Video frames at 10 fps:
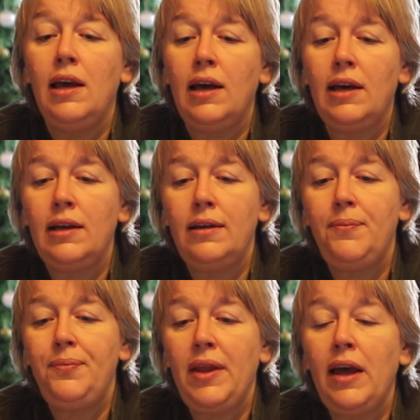
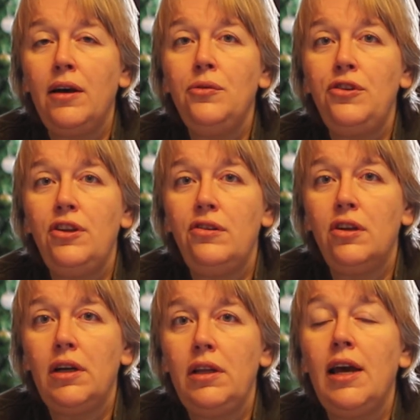house
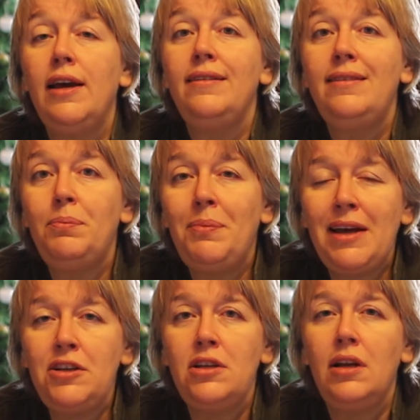design.
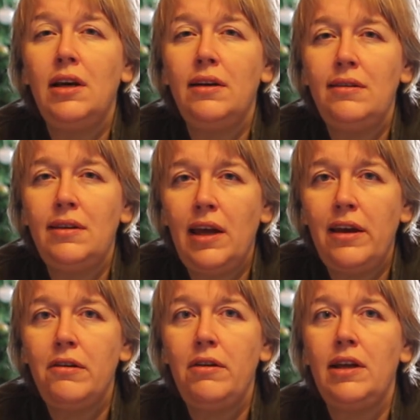Specialized
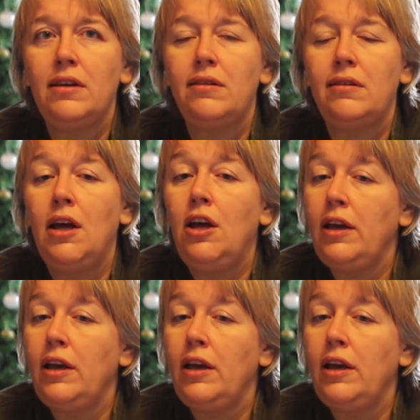areas,